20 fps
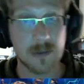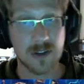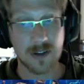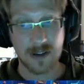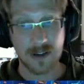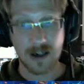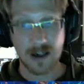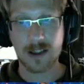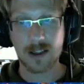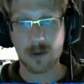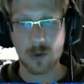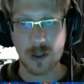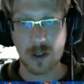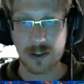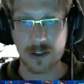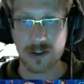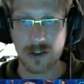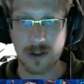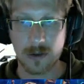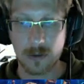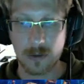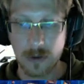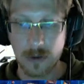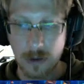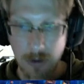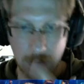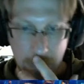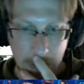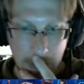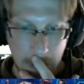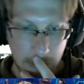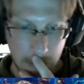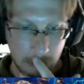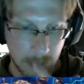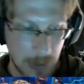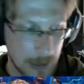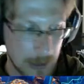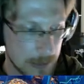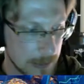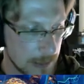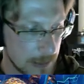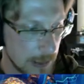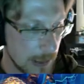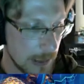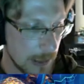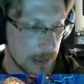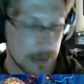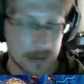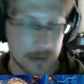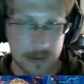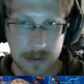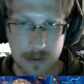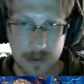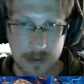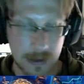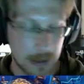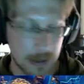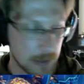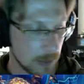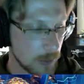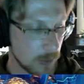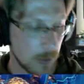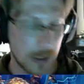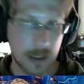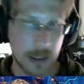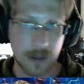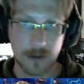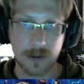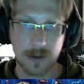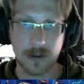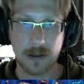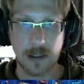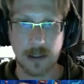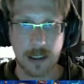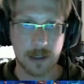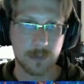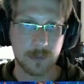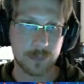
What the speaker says: that I could watch too, but didn't quite get there today.